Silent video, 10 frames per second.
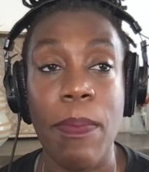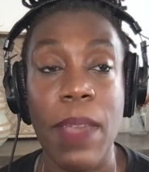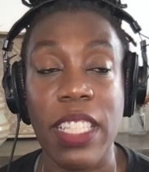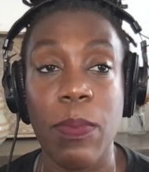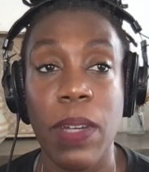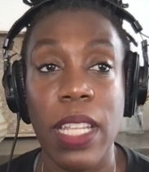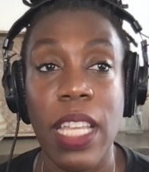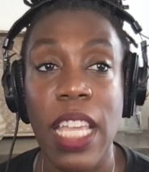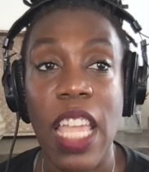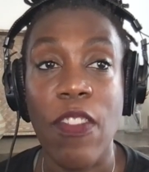mix, but
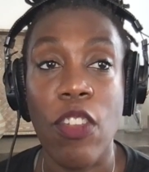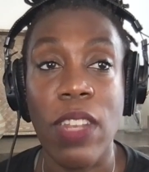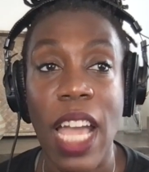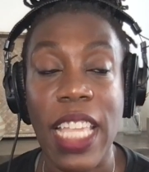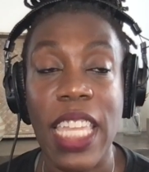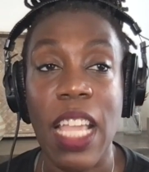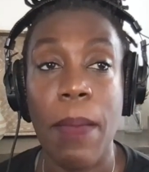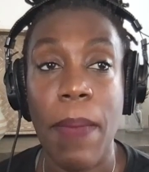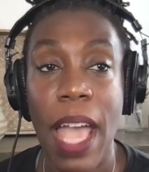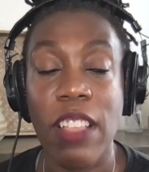if you're not getting a
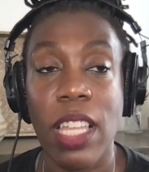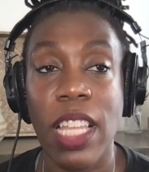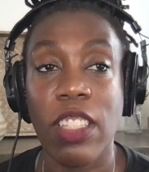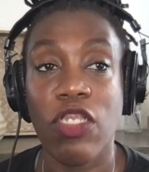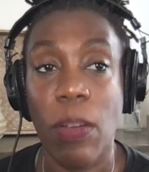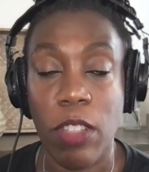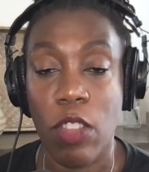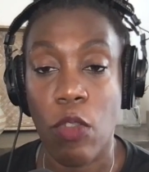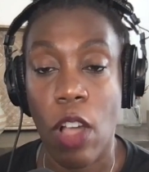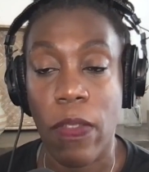match, I like to jump to
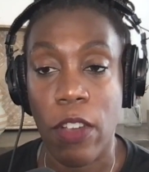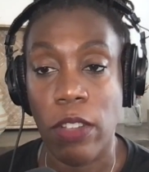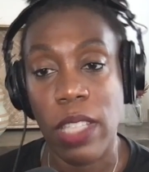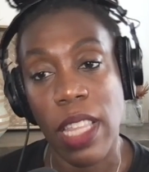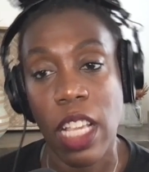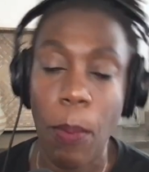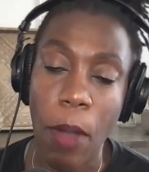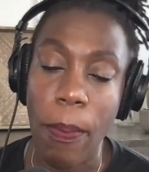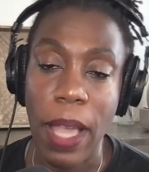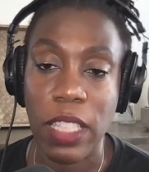the Roth first and then come
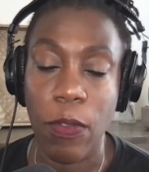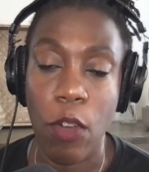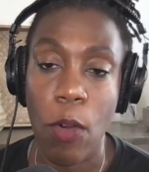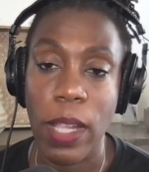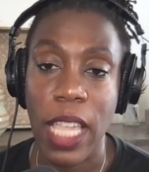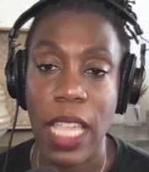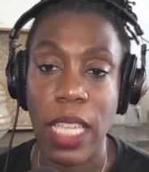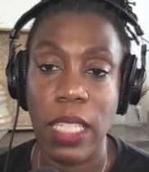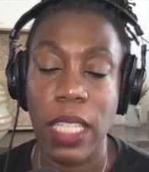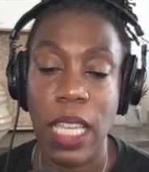on back to
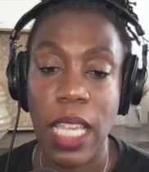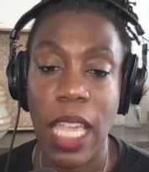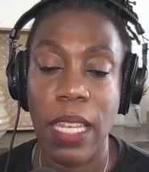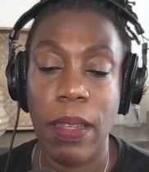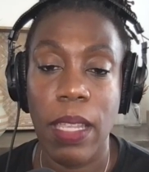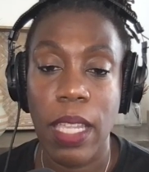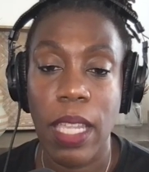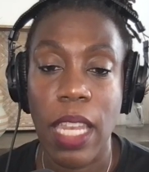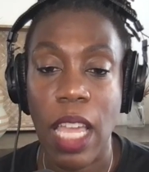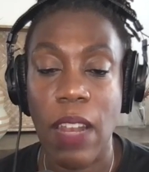401k and
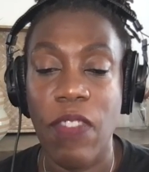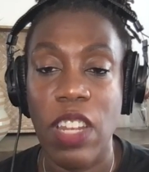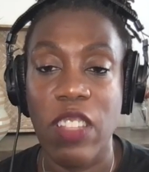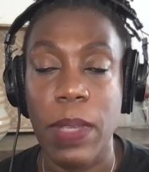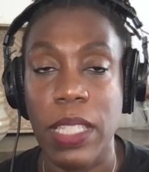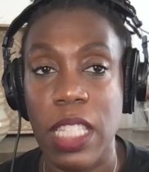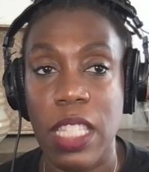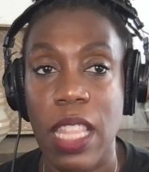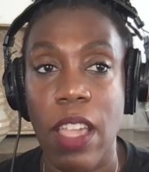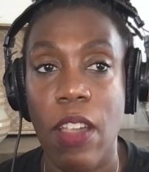kind of finish business
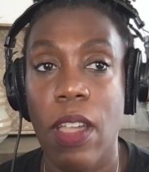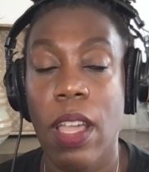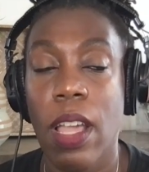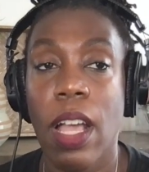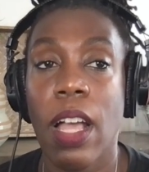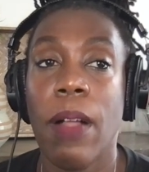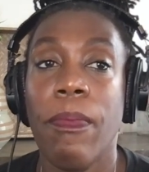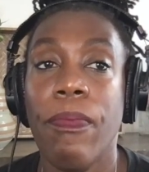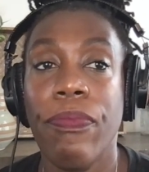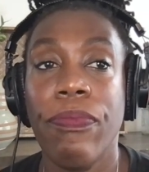there.
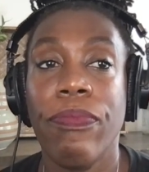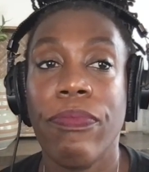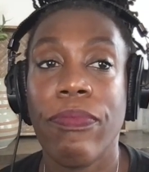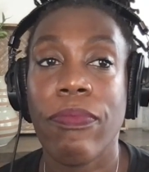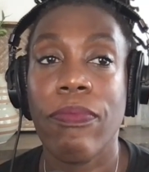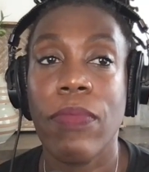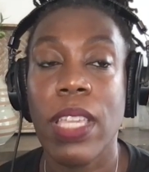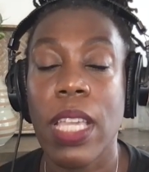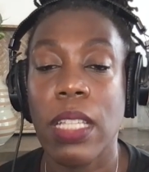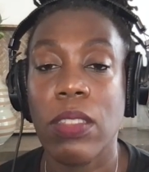But
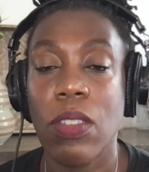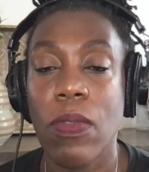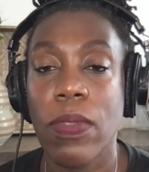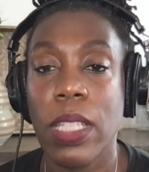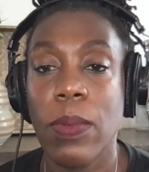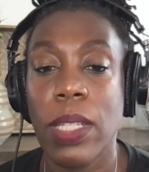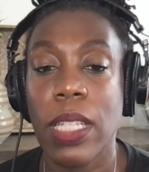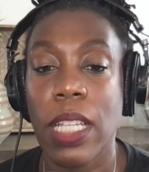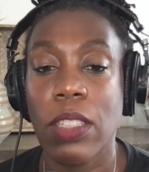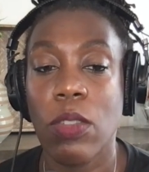yeah, so hopefully we did
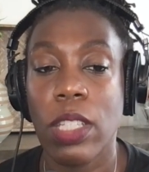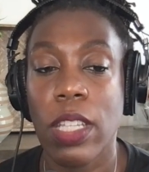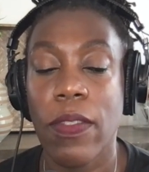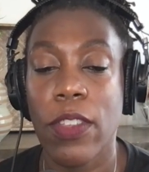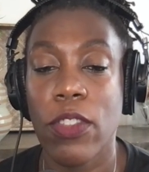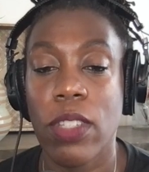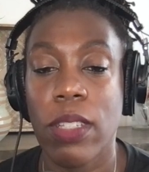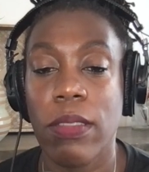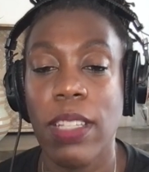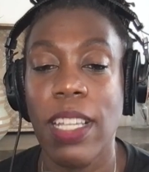not totally confuse you.